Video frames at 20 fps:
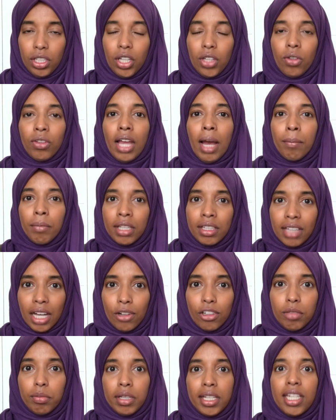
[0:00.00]
So that means I
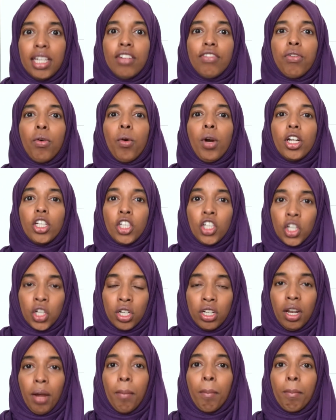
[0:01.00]
was bleeding for a
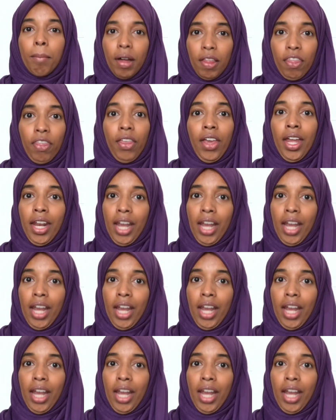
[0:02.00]
good month and a